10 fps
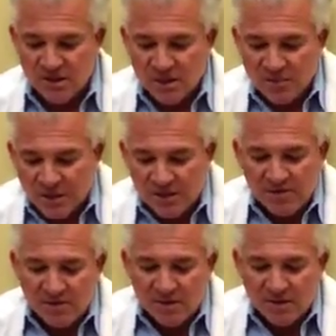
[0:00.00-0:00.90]
But,
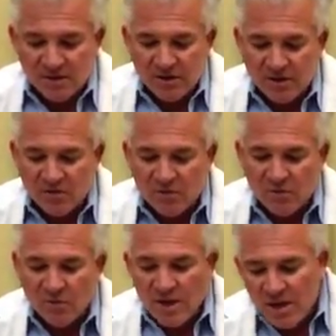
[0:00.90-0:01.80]

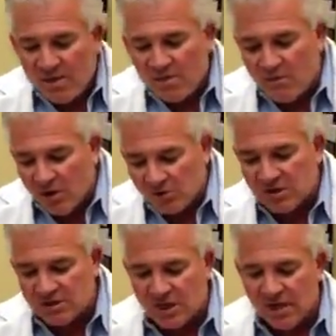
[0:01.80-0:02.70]
we most
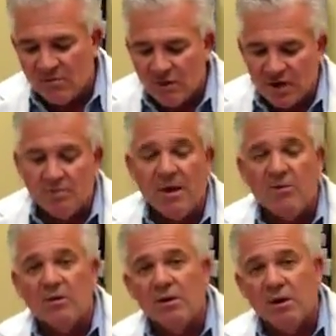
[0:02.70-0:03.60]
of the time recommend
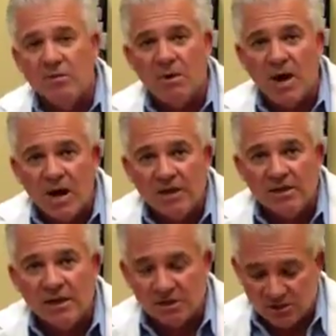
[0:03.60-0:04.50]
what we call behind
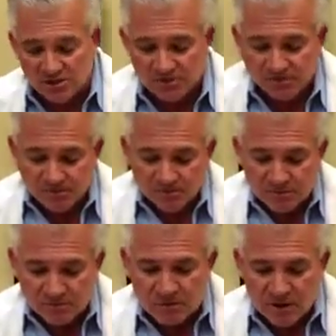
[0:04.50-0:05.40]
the ears,
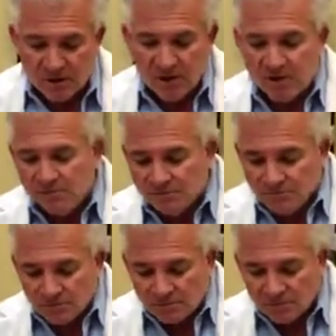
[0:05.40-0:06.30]
or
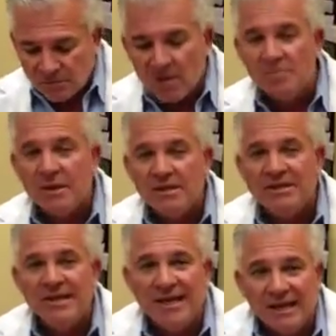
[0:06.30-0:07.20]

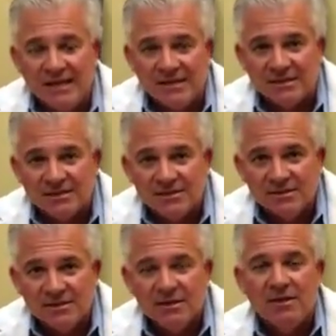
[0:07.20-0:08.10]
BTEs.
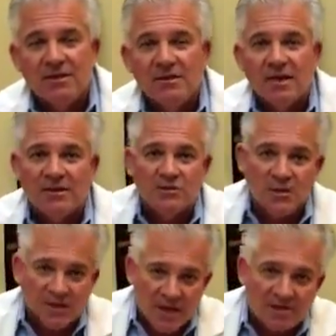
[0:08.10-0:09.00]
That's
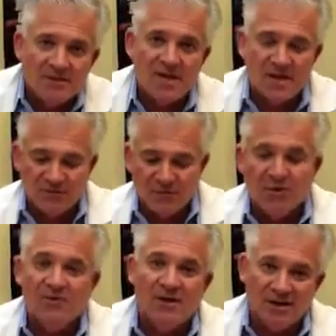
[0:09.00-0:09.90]
what that stands for
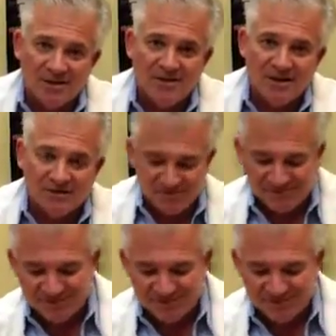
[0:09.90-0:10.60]
if you didn't know.